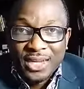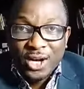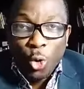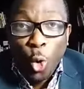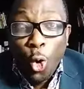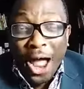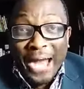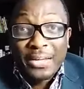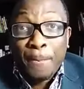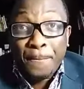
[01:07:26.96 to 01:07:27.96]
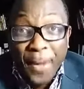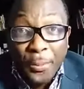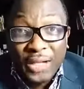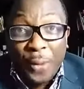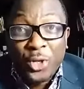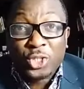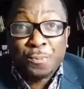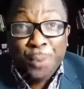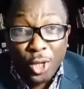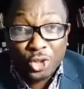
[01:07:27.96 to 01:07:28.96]
Who are the people that will
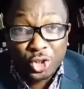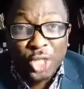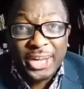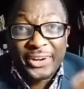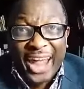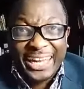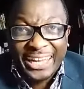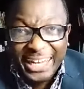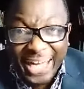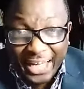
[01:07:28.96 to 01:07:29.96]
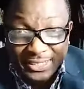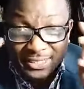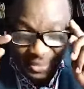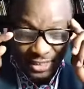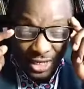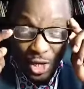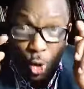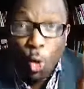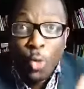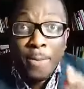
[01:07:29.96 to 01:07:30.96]
sponsor the right leaders?
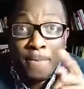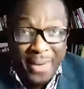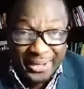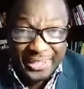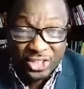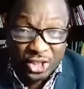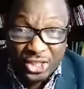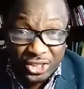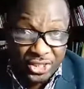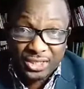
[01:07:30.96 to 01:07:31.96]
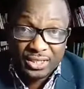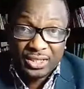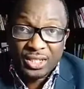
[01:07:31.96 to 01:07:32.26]
Who will make these changes?